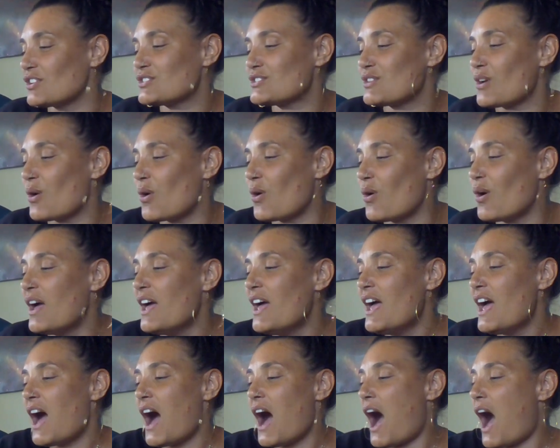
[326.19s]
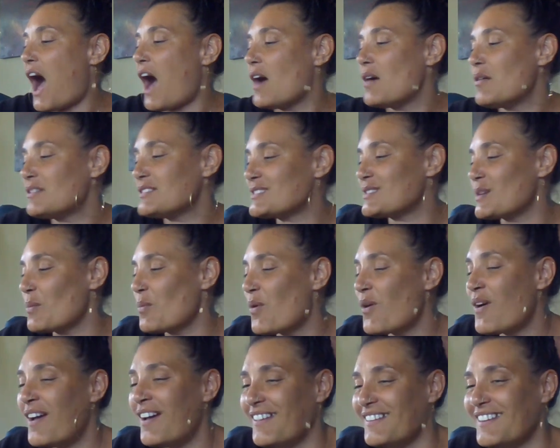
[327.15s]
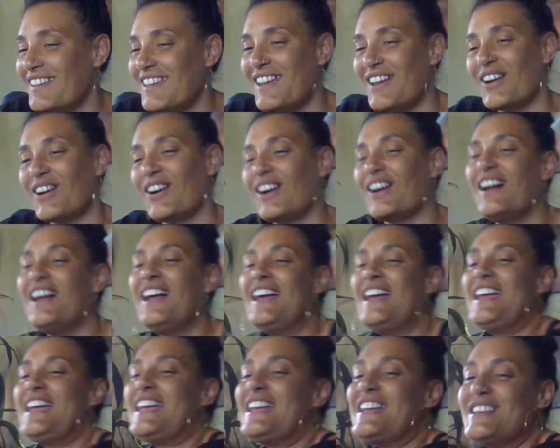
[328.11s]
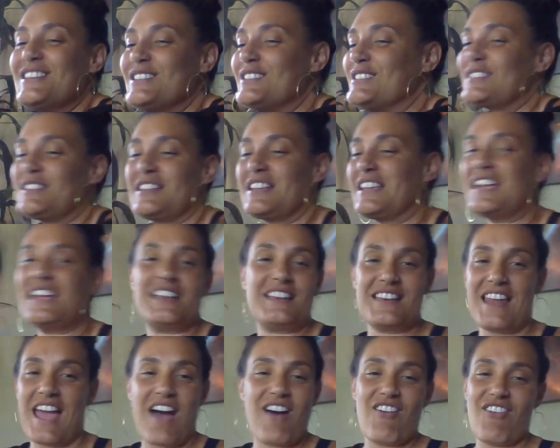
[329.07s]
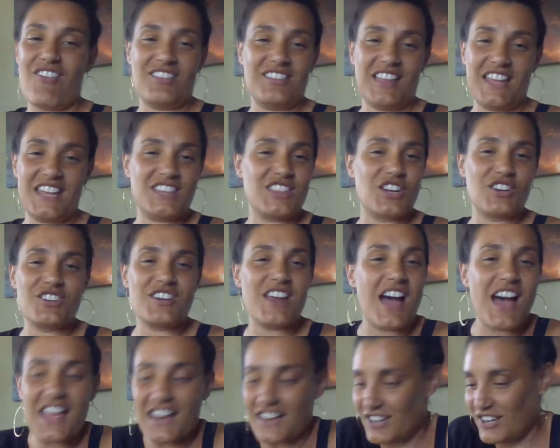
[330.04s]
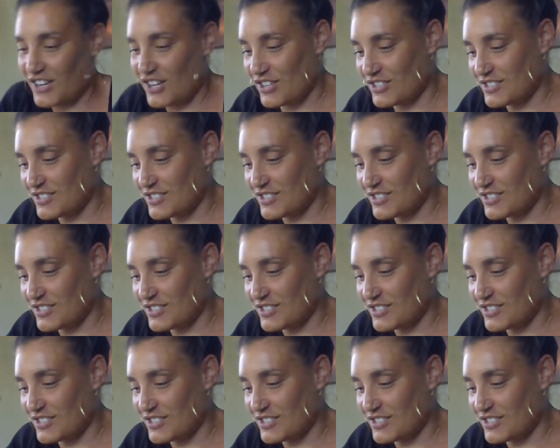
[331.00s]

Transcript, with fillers: So uh, someone here is getting out, like they're done.